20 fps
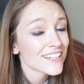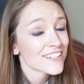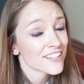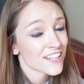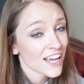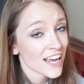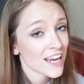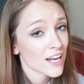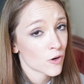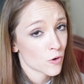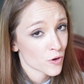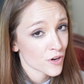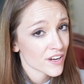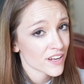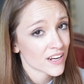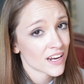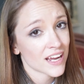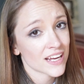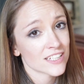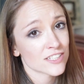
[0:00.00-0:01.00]
client
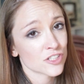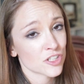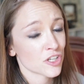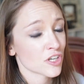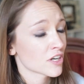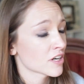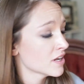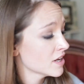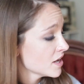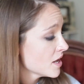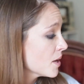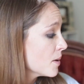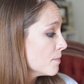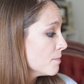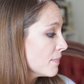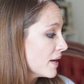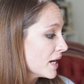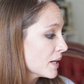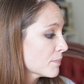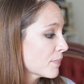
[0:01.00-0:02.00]
organizer
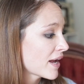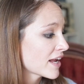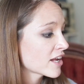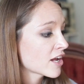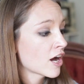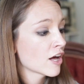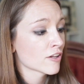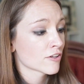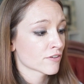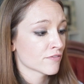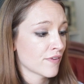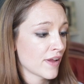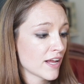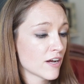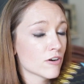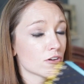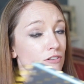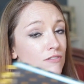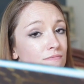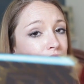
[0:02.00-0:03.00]
made by
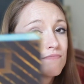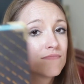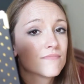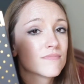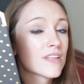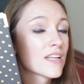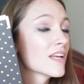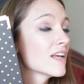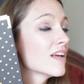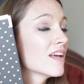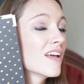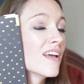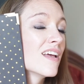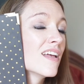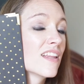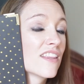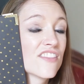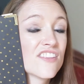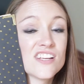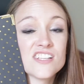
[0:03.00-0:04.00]
Colorvale.
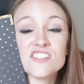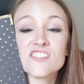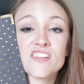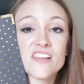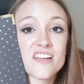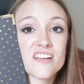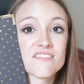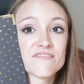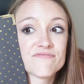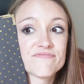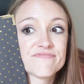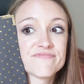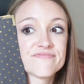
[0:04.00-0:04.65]
This thing.